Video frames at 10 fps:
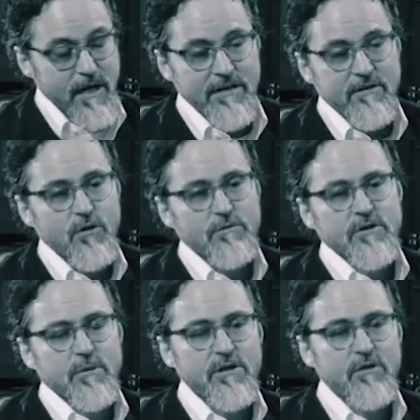I know
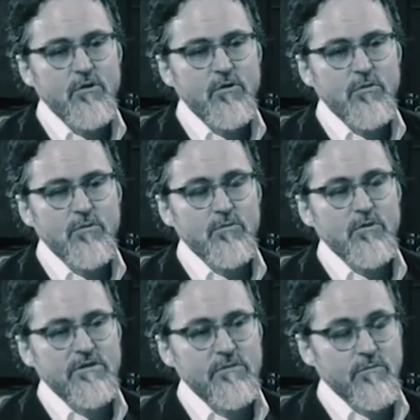of somebody who
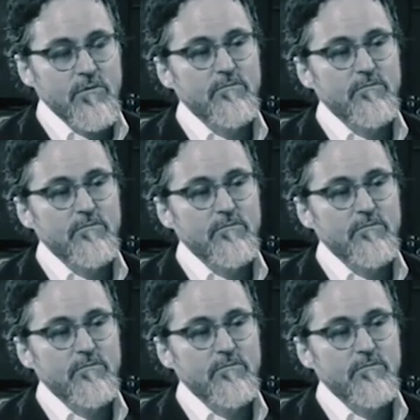was